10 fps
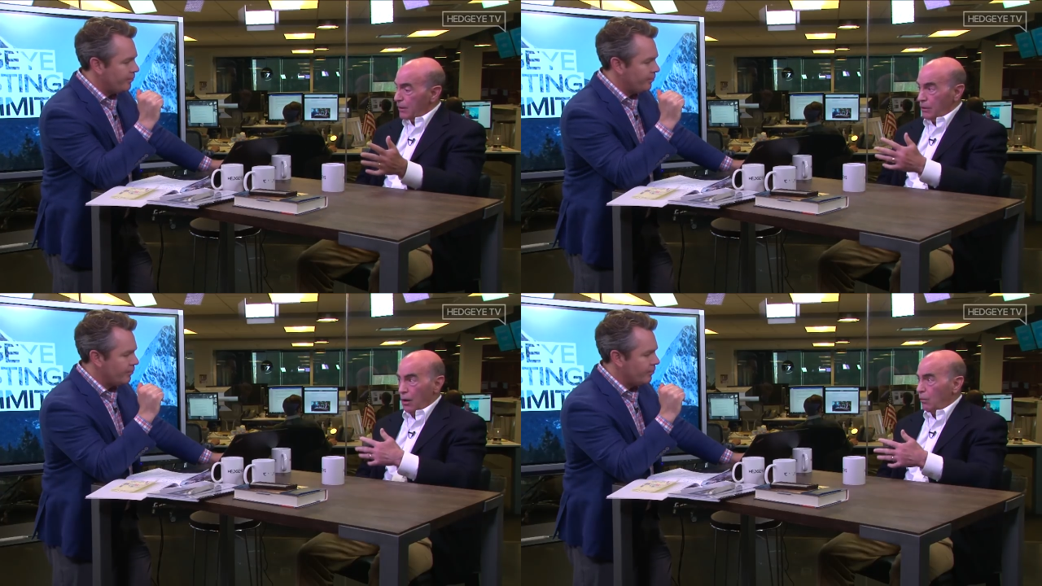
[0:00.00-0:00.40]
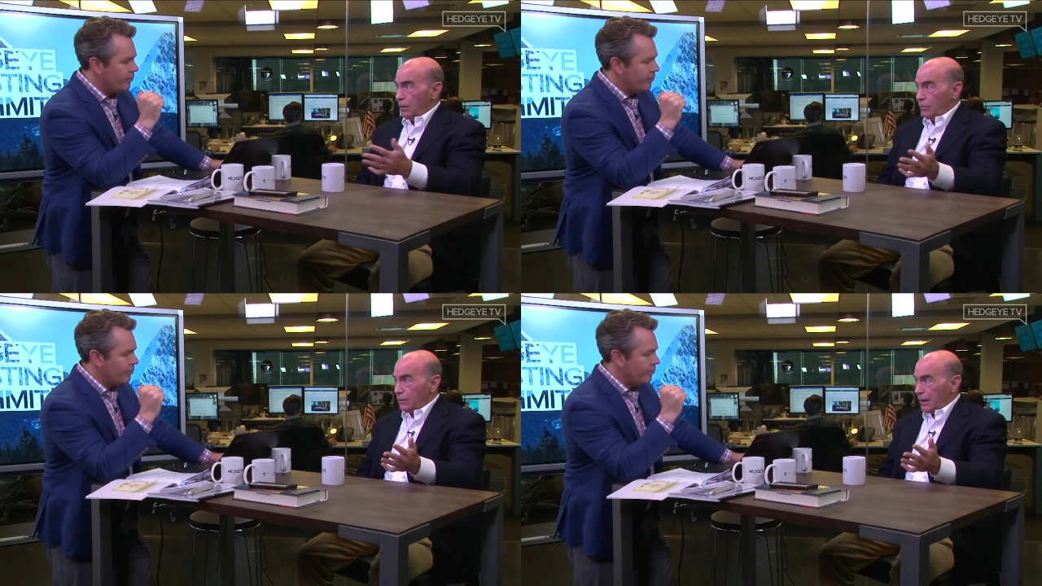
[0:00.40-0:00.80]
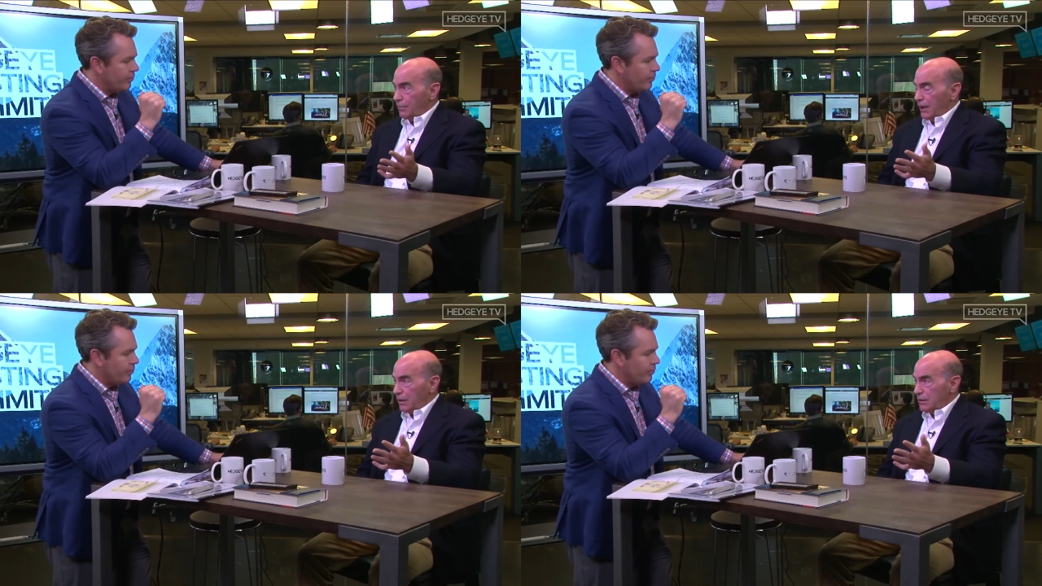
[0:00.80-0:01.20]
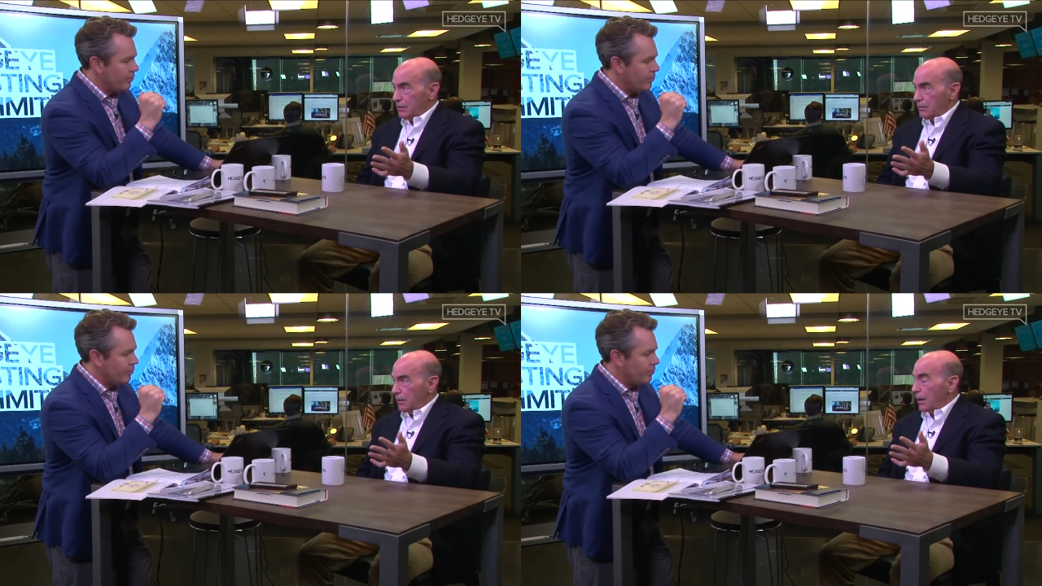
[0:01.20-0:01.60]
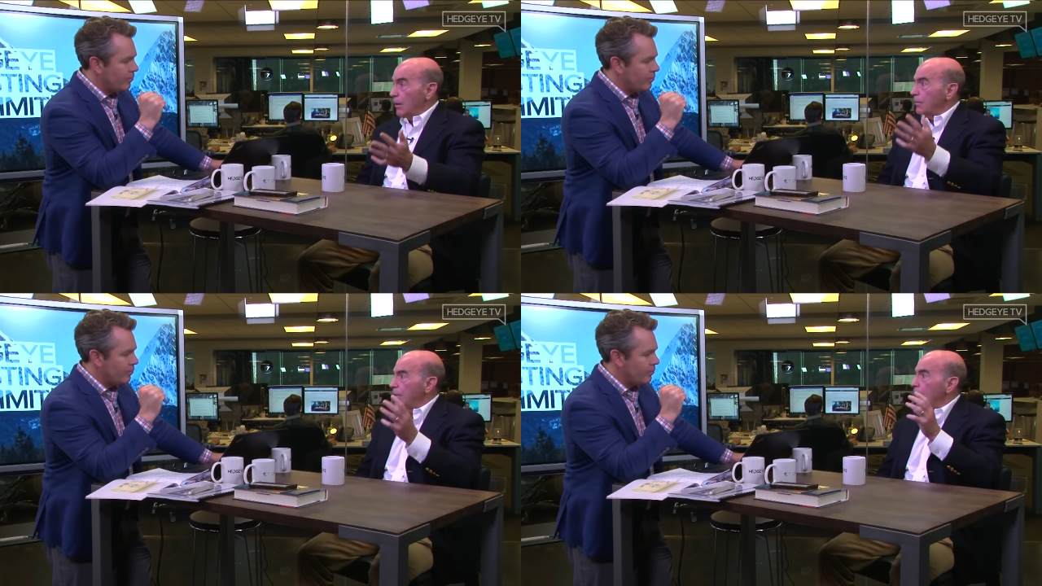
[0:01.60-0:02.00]
Speaker 1: no one got paid to
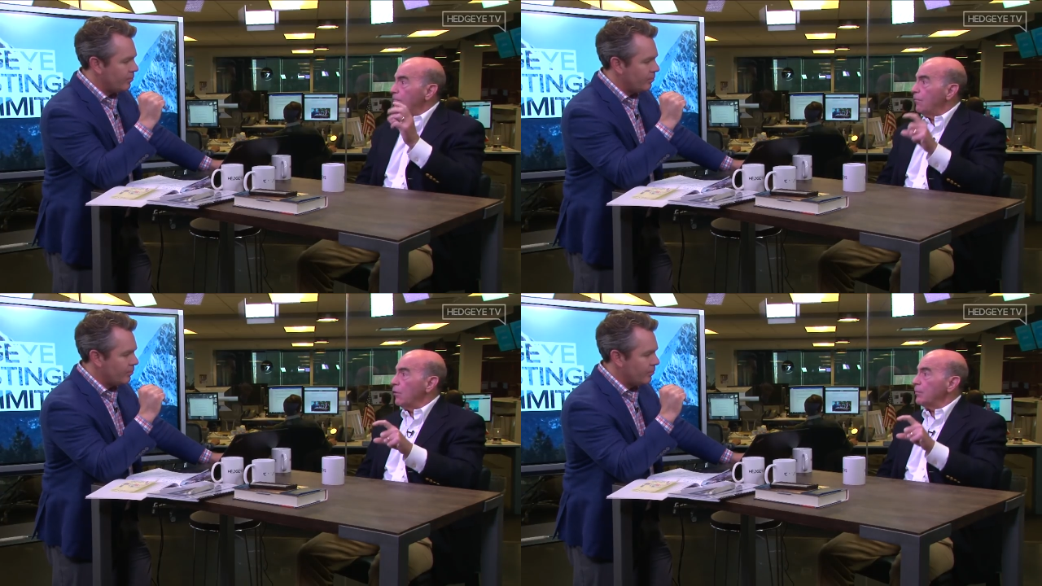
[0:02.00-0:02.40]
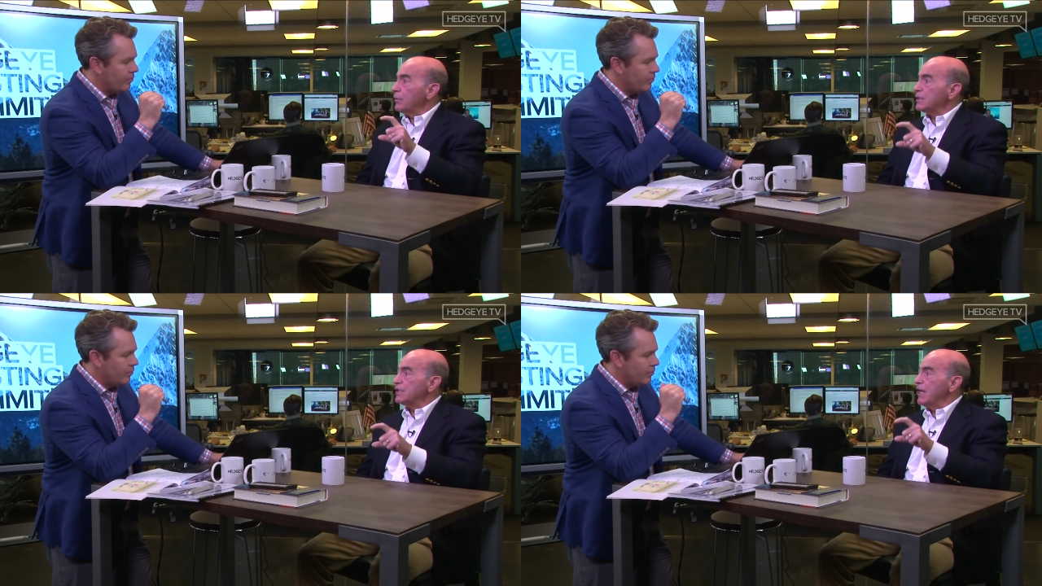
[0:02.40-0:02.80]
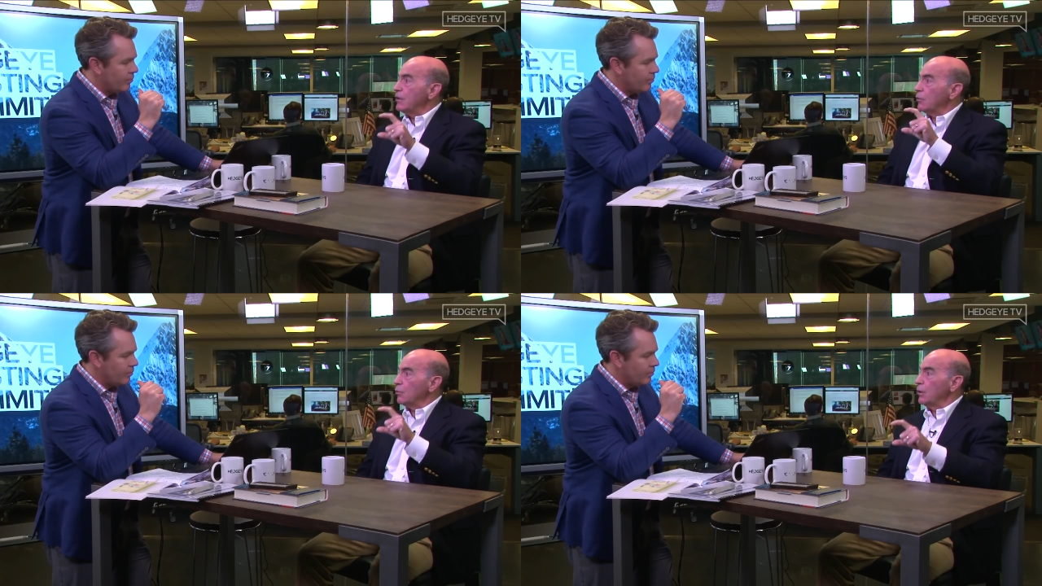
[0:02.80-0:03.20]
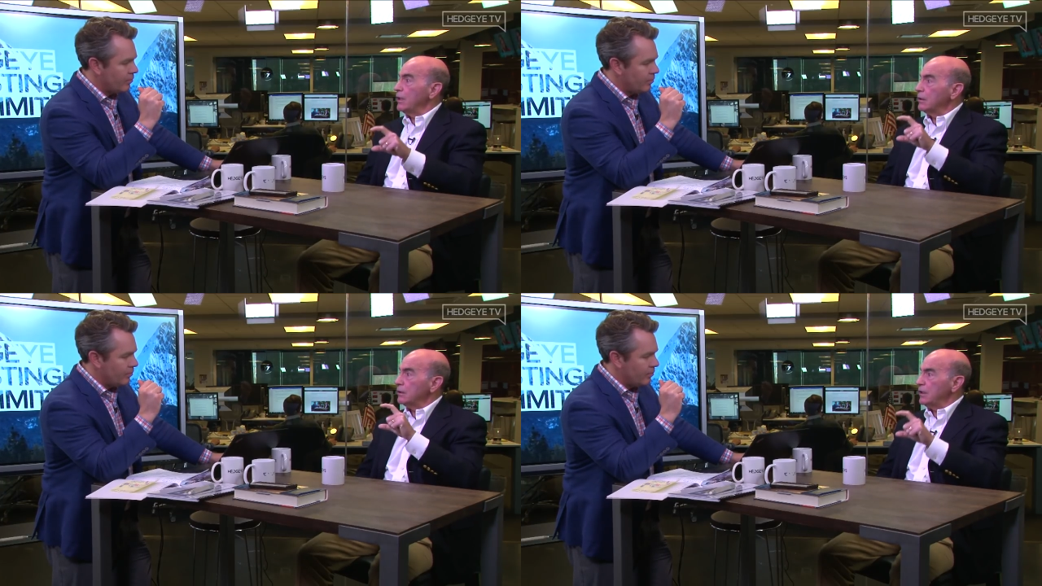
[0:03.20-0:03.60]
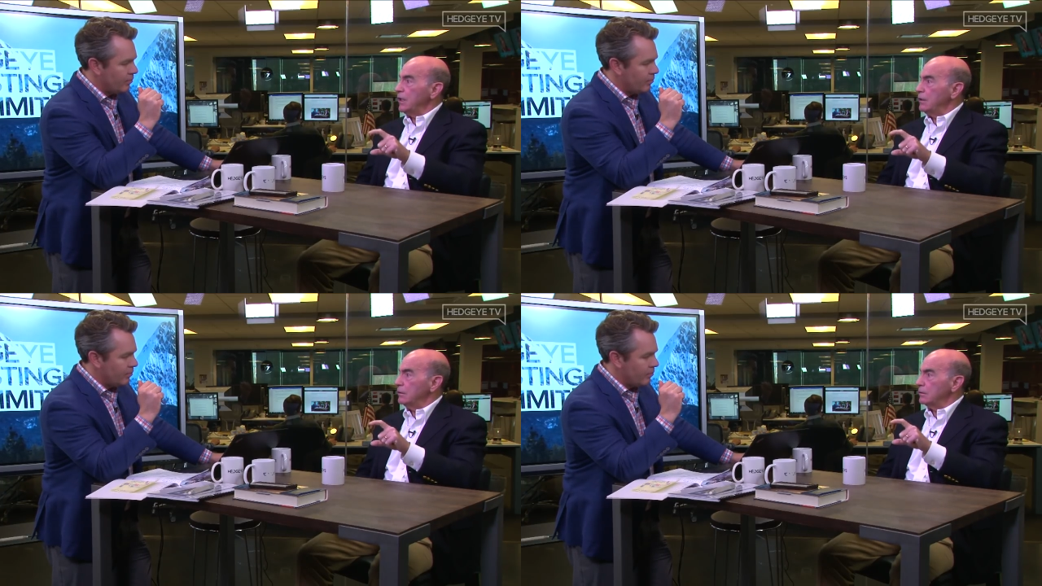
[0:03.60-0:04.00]
4% real
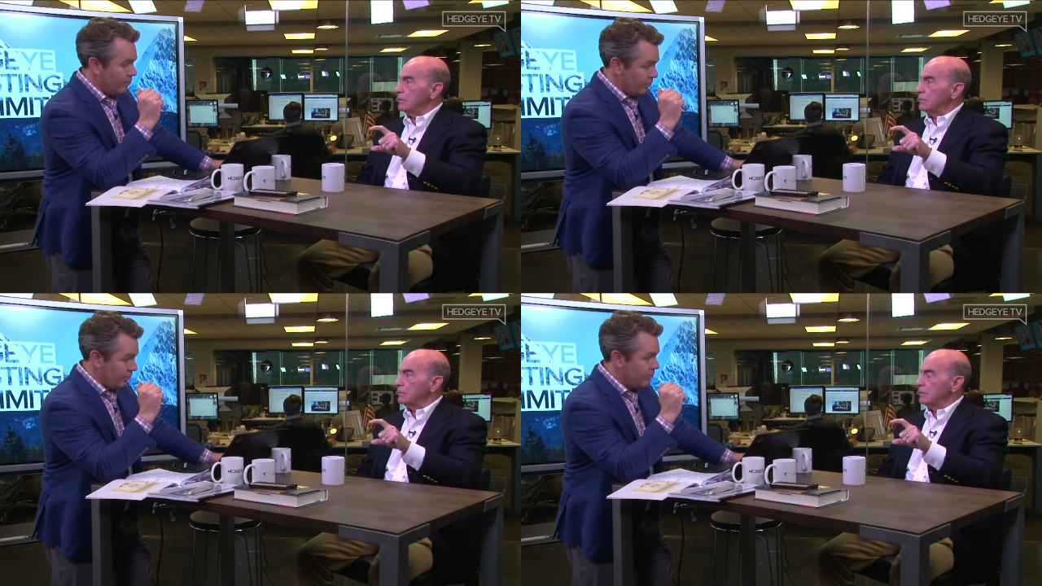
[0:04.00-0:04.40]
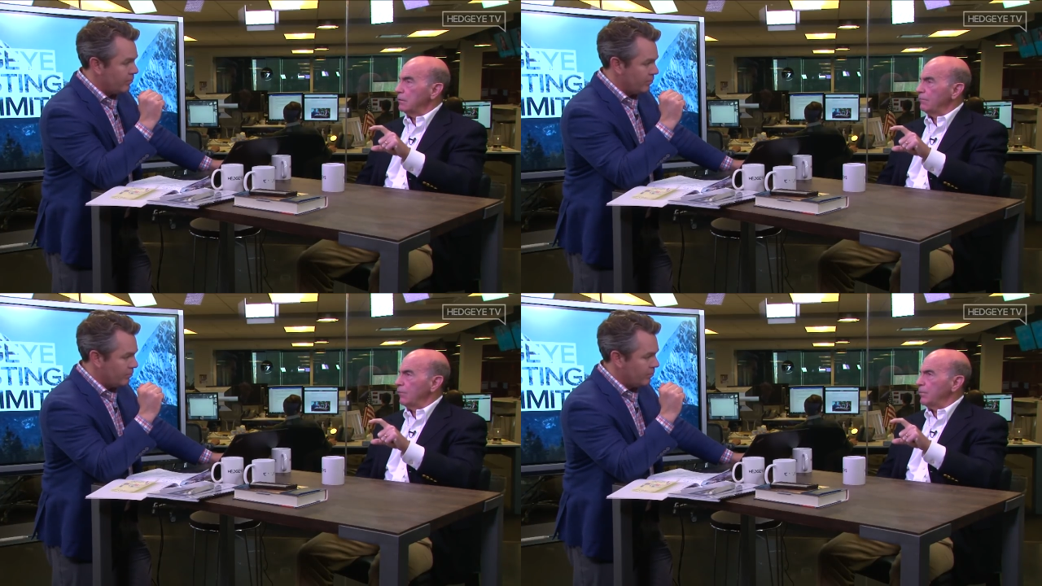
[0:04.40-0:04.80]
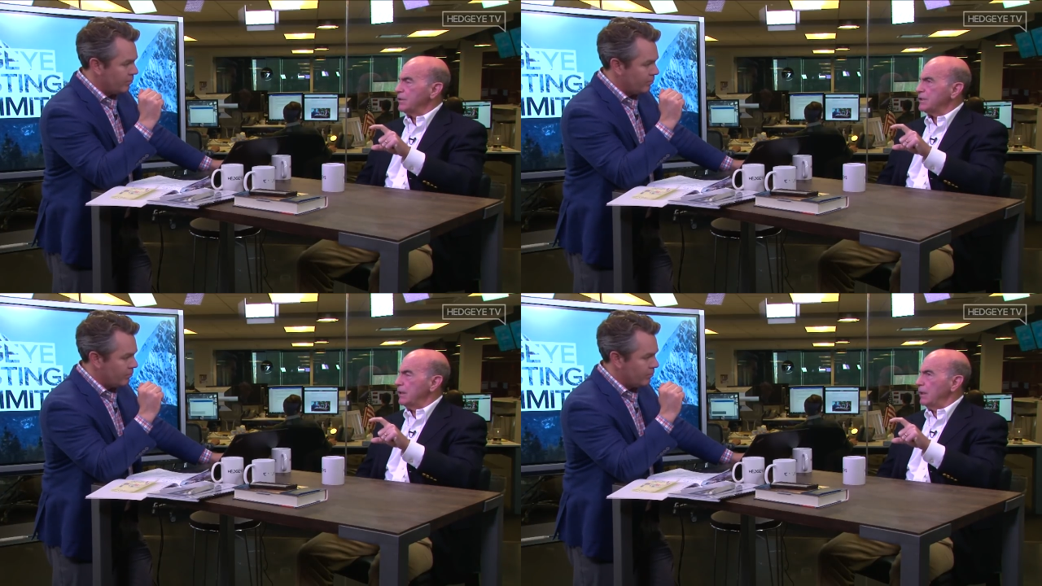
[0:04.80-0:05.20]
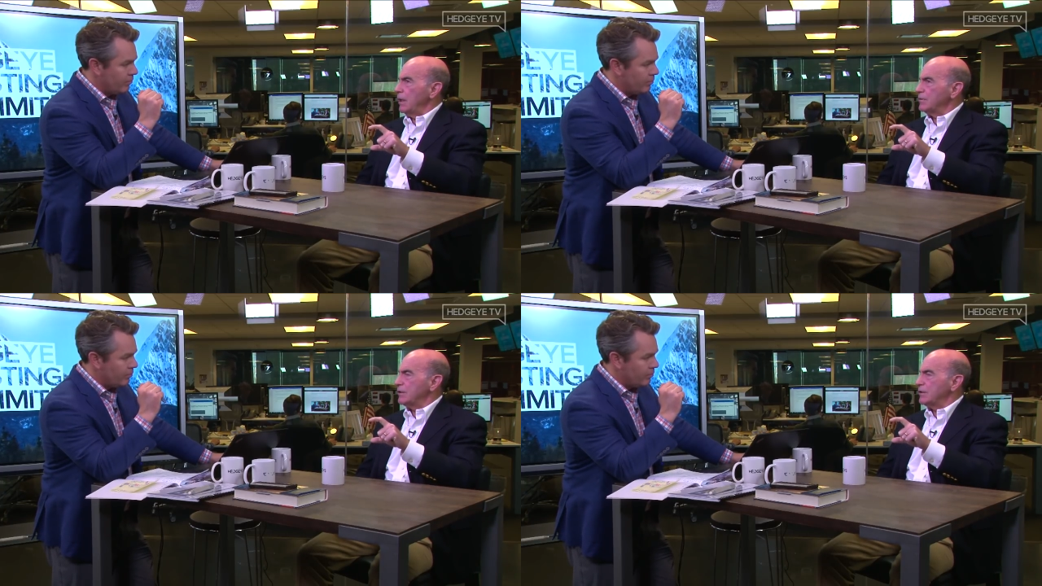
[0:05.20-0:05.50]
yield. 4%, I'm